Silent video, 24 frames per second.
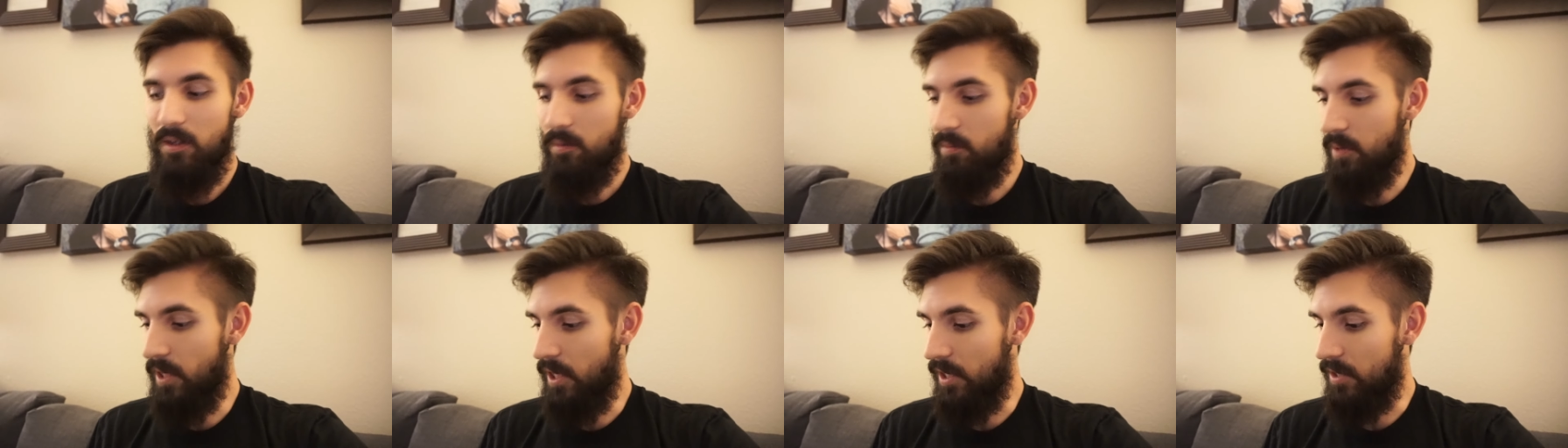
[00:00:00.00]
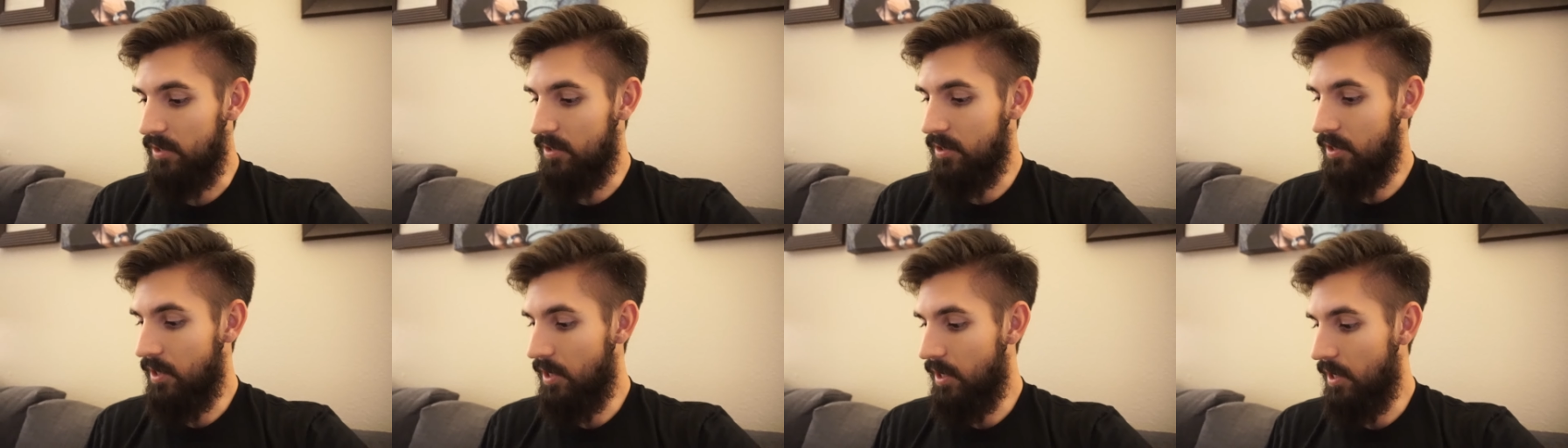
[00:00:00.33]

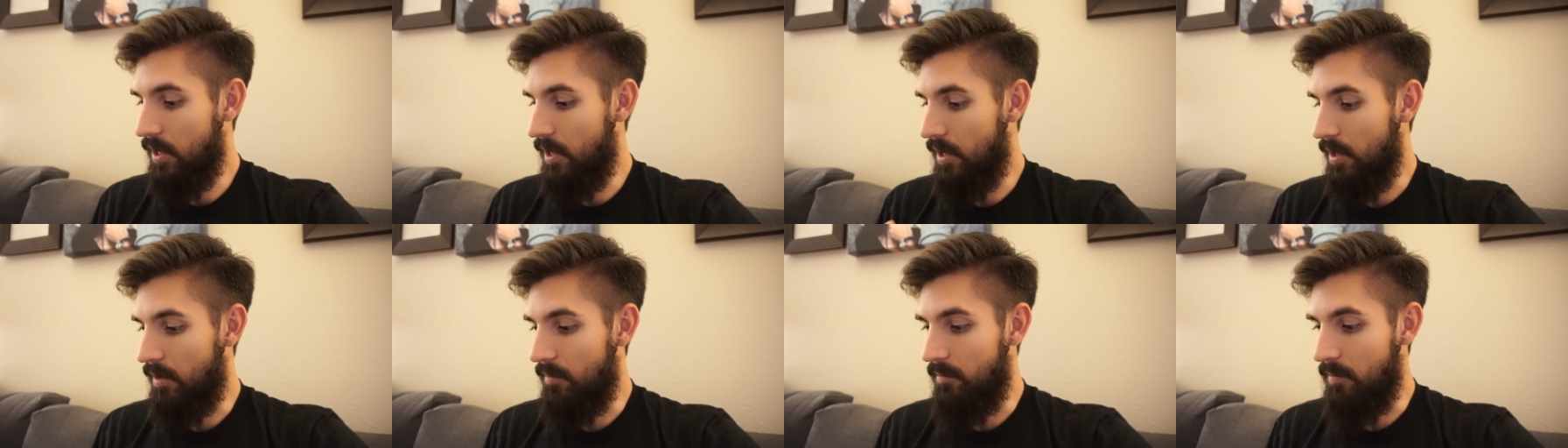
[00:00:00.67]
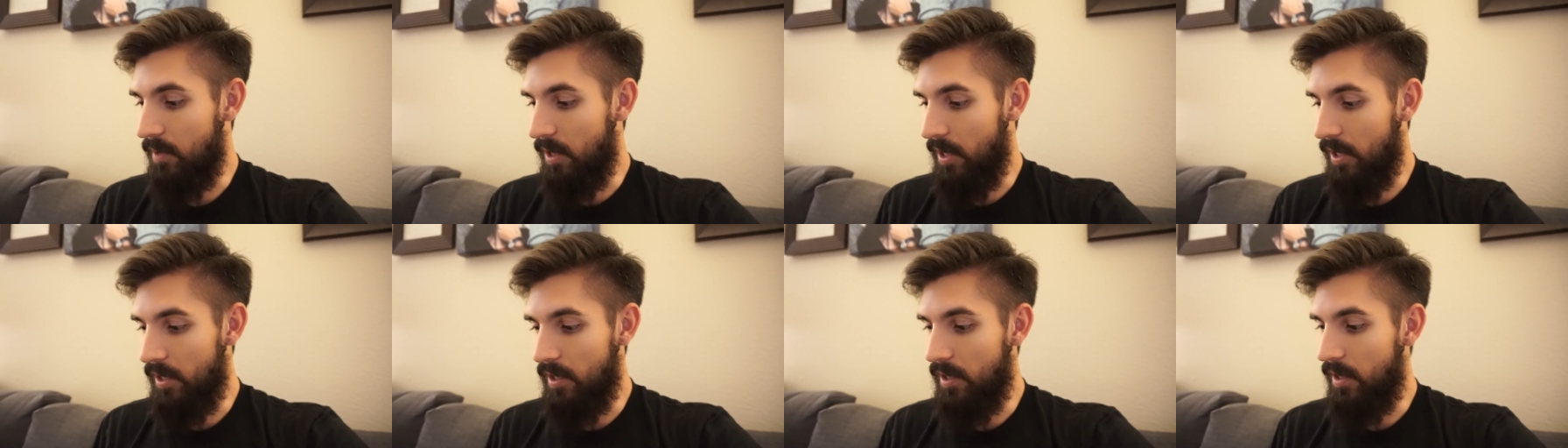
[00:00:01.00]
But um,
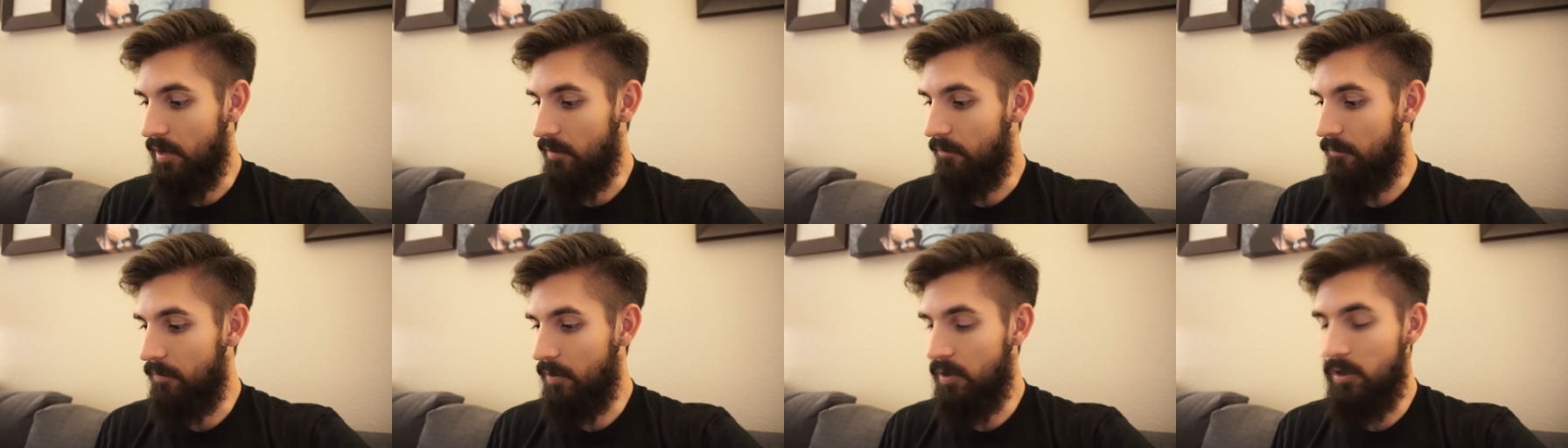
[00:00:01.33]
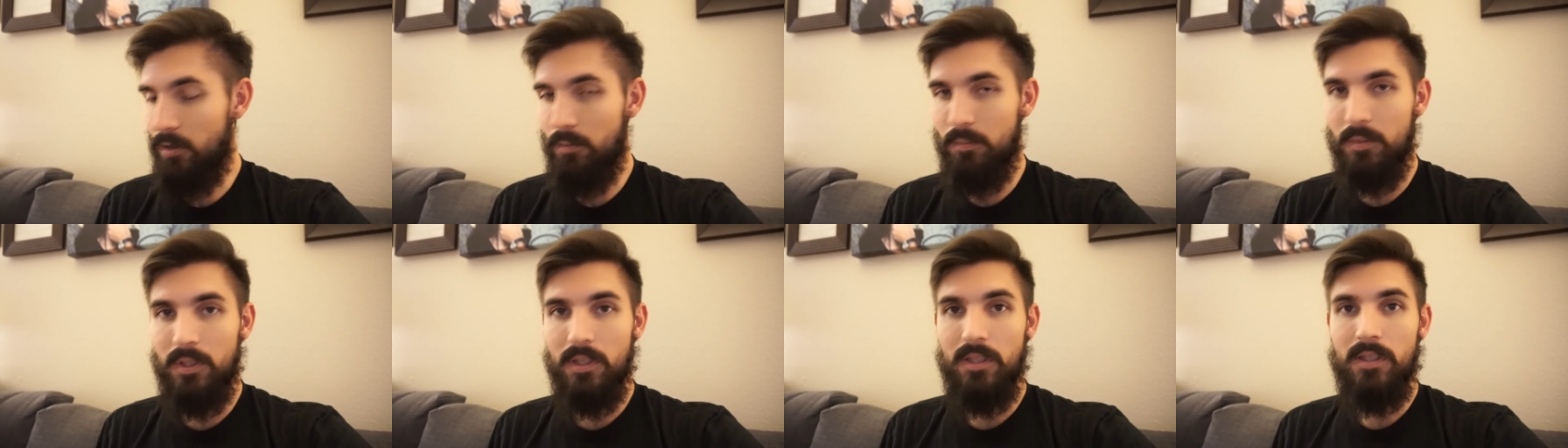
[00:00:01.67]
I, I
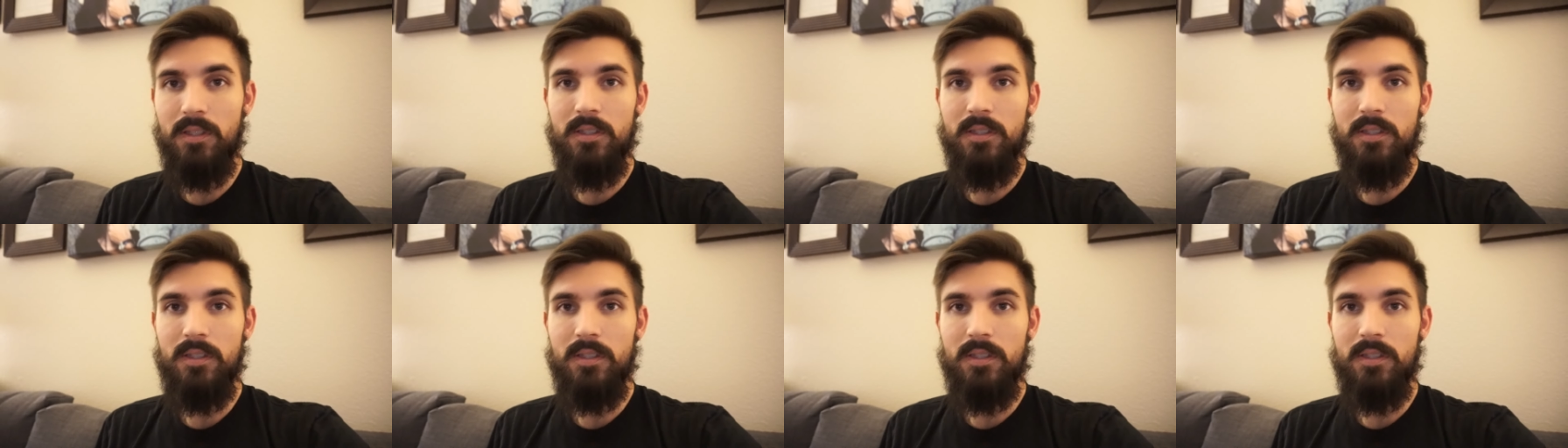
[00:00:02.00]
filmed